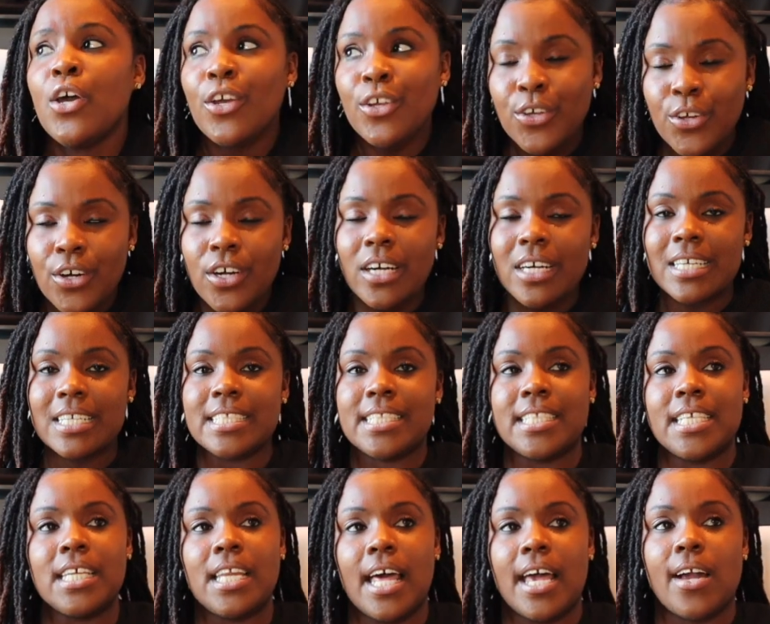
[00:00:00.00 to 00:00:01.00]
You're gonna
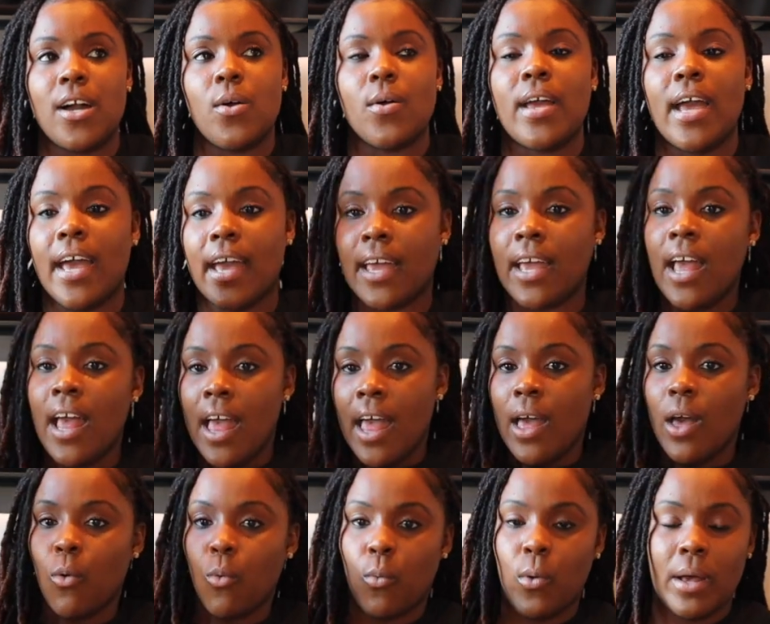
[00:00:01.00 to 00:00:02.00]
see like, okay,
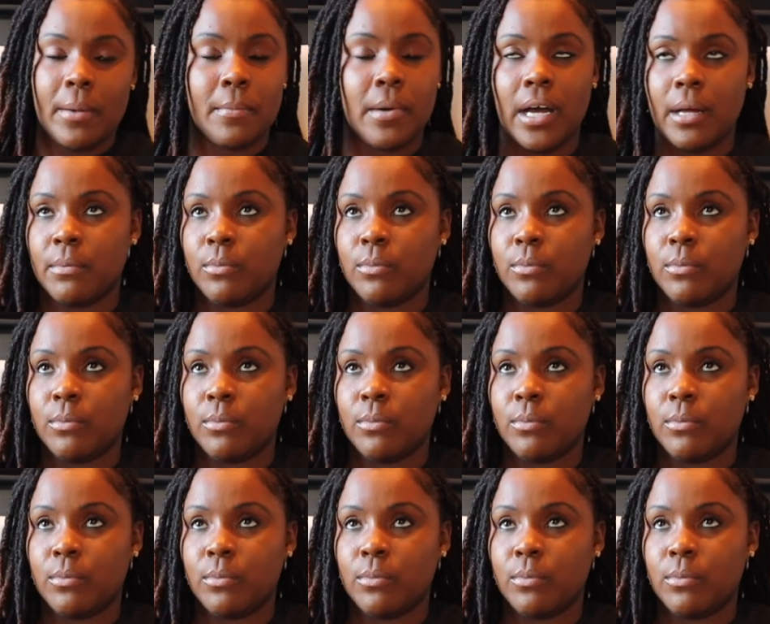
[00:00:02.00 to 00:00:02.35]
what